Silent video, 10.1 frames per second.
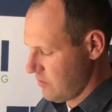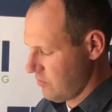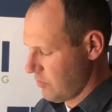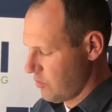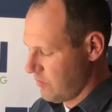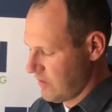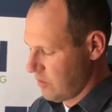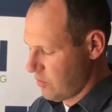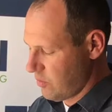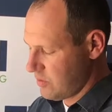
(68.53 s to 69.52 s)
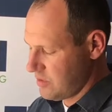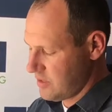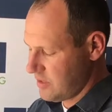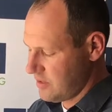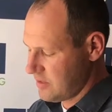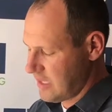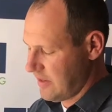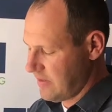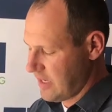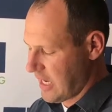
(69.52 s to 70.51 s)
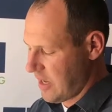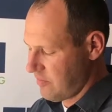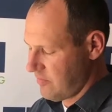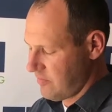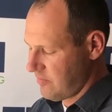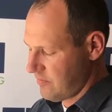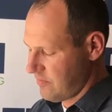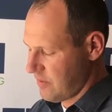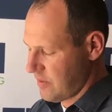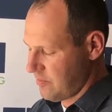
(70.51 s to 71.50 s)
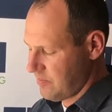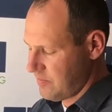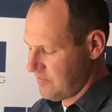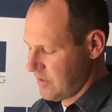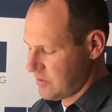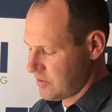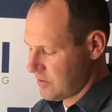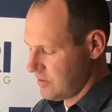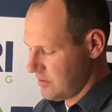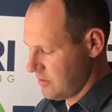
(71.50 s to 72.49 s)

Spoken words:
Remove the orange safety cap from the filter